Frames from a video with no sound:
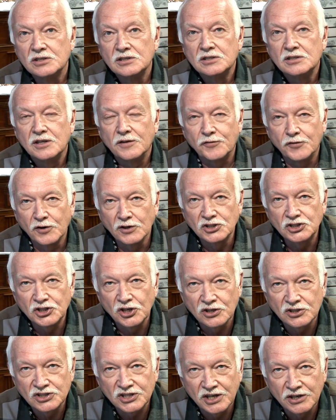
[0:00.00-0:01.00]
the first
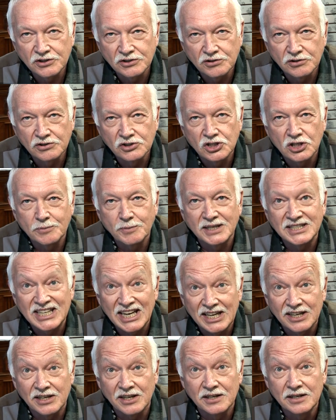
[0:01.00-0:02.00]
church there in Jerusalem,
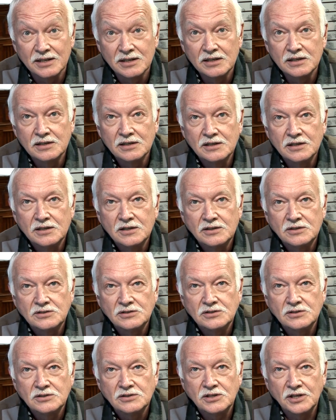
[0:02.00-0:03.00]
attended
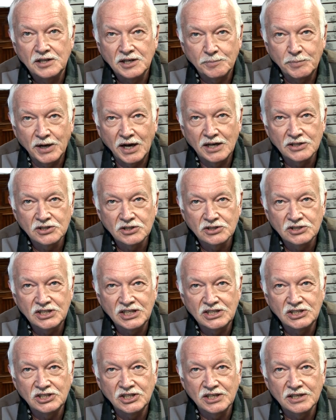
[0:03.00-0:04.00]
to the apostles'
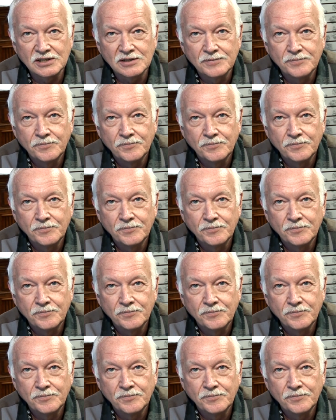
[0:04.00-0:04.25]
teaching,